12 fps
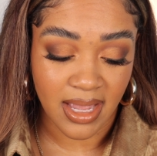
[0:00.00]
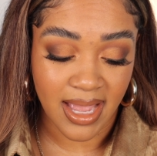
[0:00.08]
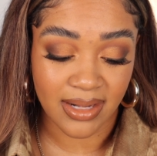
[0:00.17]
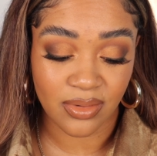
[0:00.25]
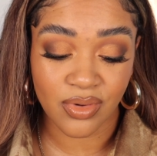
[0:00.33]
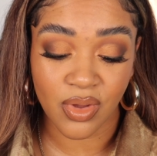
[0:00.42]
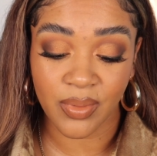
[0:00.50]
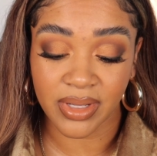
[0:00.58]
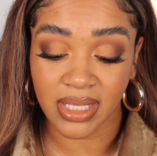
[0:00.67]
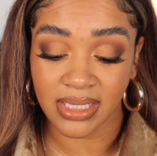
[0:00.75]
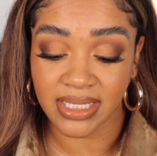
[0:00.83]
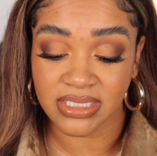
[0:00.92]
I don't know what
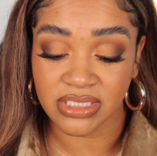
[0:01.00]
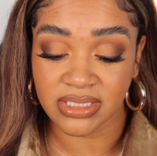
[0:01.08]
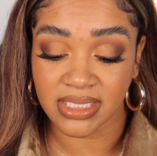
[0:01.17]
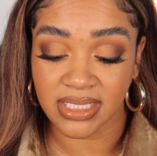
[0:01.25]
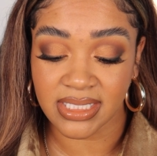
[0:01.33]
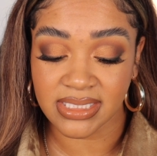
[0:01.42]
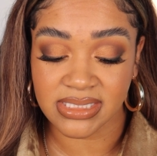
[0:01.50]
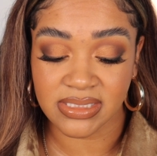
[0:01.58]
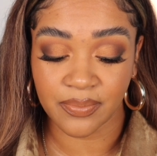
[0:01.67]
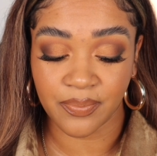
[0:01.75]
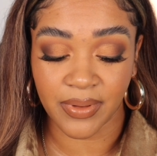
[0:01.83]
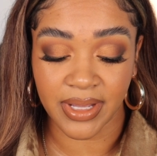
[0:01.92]
collection it is,
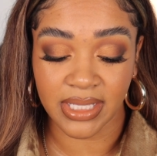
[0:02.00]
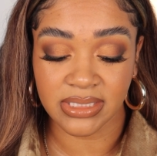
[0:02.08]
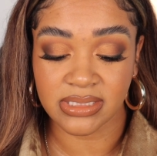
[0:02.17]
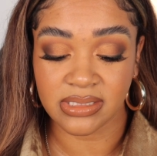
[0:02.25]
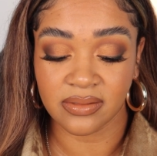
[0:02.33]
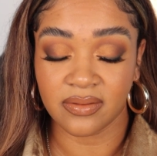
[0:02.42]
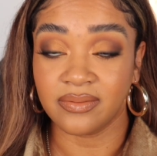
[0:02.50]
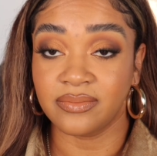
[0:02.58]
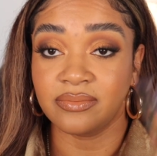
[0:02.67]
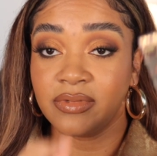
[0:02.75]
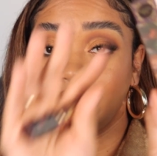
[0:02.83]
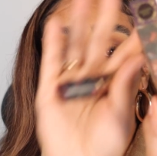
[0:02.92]
but
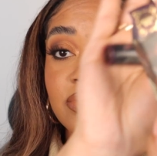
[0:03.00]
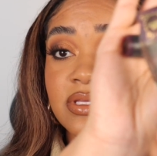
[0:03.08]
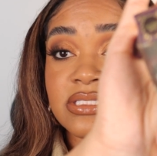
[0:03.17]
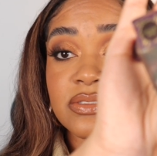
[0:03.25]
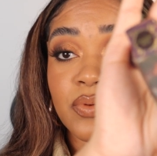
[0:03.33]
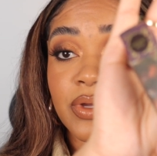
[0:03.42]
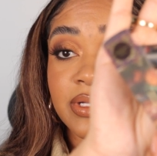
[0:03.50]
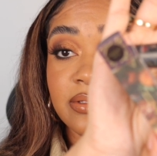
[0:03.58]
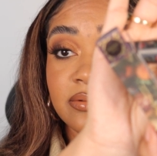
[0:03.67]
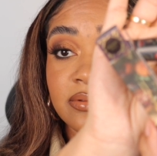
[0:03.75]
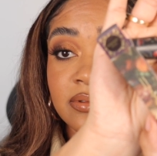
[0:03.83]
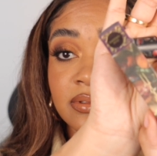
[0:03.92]
you know, this
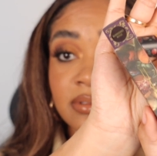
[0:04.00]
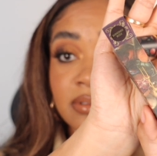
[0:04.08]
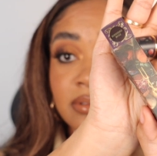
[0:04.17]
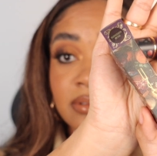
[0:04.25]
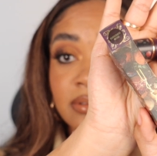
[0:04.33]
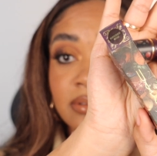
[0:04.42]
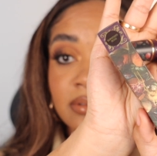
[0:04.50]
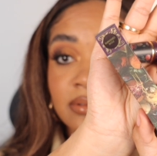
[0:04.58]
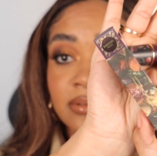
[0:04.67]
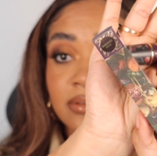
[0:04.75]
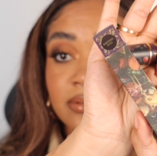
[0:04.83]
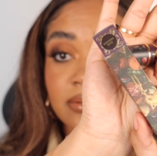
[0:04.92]
one,
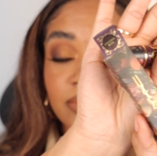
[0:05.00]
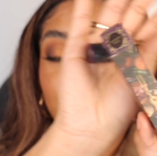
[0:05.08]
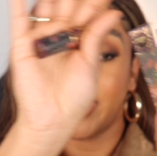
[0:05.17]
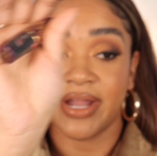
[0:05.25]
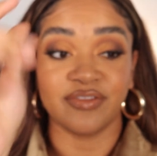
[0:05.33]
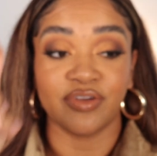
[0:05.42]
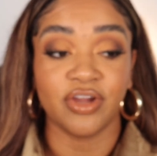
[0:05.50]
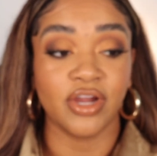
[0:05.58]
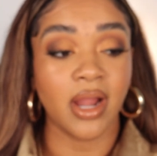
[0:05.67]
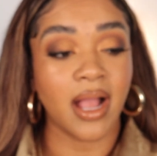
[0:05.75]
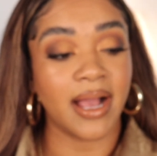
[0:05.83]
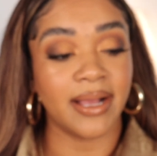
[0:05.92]

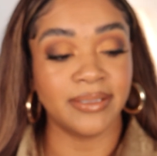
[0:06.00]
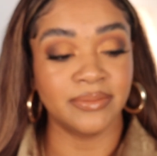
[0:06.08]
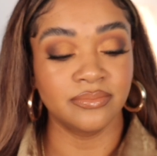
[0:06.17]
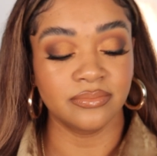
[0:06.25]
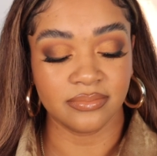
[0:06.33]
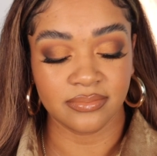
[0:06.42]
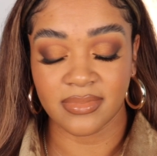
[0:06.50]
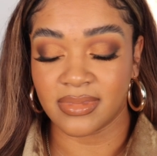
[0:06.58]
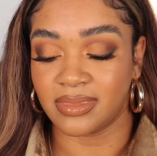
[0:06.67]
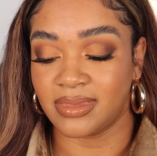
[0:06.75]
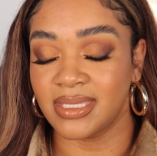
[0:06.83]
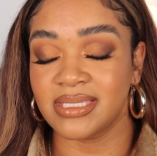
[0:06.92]
whatever. Um,
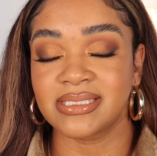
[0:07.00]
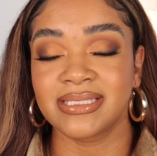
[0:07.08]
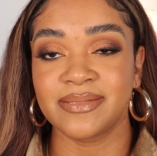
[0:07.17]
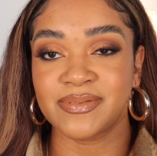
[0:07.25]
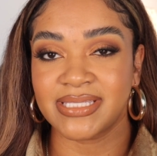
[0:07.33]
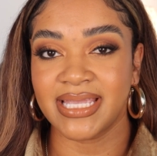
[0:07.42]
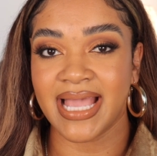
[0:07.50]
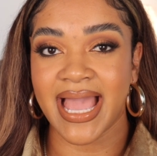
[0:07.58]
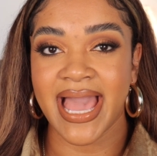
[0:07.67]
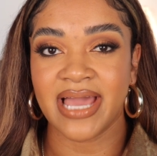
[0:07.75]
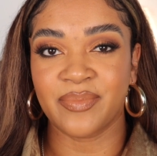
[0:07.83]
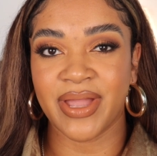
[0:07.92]
this lipstick, I
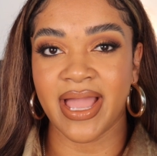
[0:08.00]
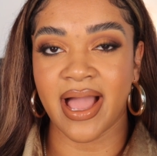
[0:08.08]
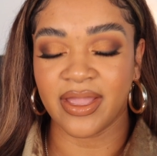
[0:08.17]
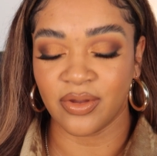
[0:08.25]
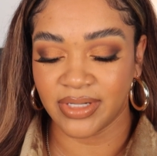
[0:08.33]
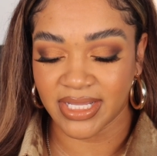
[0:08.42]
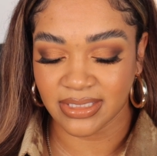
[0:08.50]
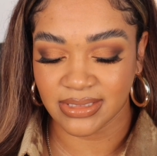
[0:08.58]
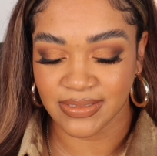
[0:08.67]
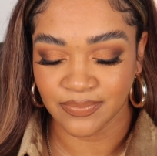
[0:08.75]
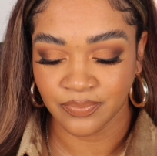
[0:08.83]
had my eye on it